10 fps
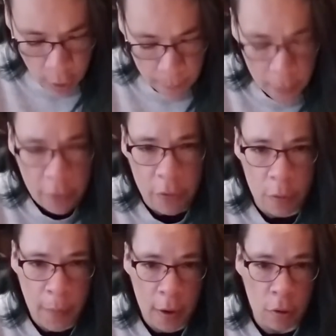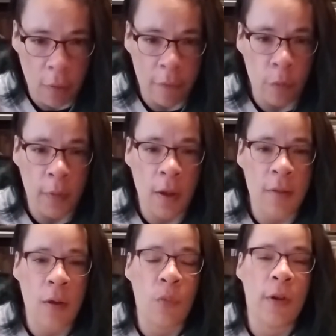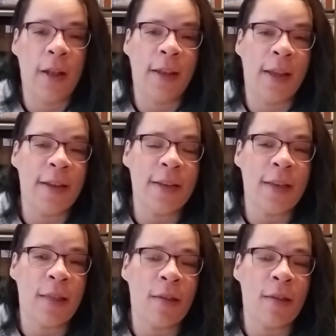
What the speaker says: I bought this pattern, however, because I really liked it.